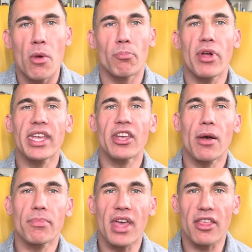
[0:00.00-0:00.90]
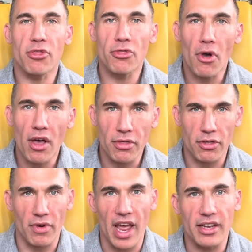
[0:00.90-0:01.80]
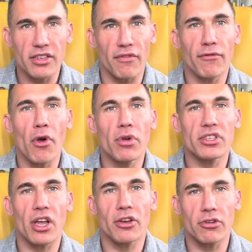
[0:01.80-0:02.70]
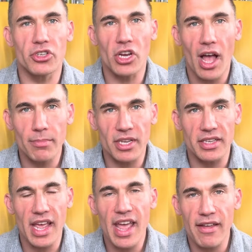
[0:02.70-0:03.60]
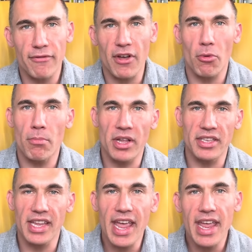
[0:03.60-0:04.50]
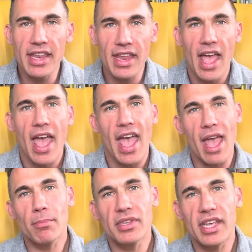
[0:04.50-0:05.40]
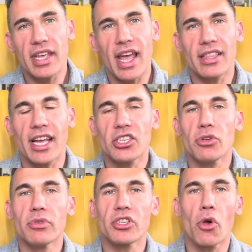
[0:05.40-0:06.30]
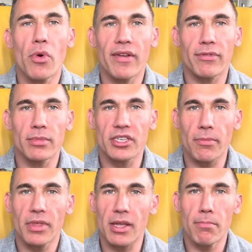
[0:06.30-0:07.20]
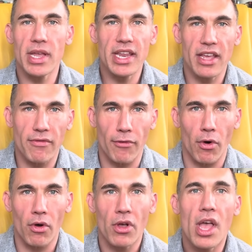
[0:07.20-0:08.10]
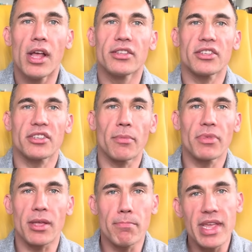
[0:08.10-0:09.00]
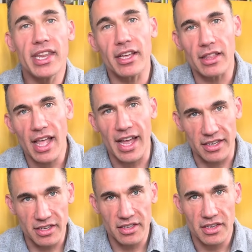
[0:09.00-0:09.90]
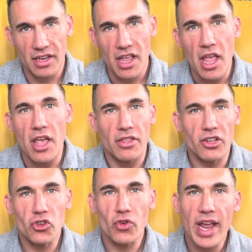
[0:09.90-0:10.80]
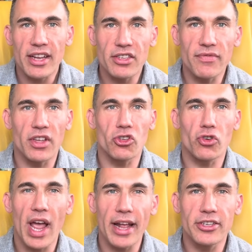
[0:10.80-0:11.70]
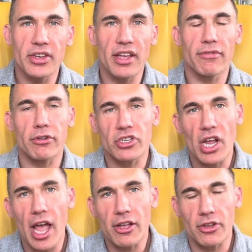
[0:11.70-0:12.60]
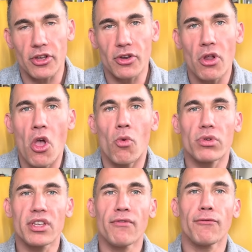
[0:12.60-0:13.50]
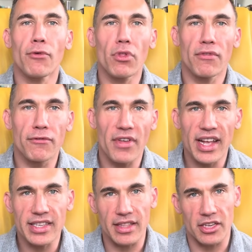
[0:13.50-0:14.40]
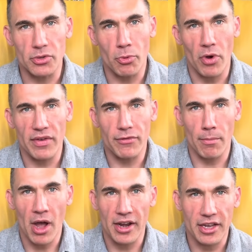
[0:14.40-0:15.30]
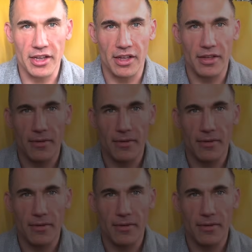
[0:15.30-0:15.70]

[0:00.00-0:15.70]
Breaking up that thought thread to focus on her job today felt mundane, empty, and like she was going from something meaningful to something meaningless. The trance of the tragedy of her childhood was in full effect at this point for Monica.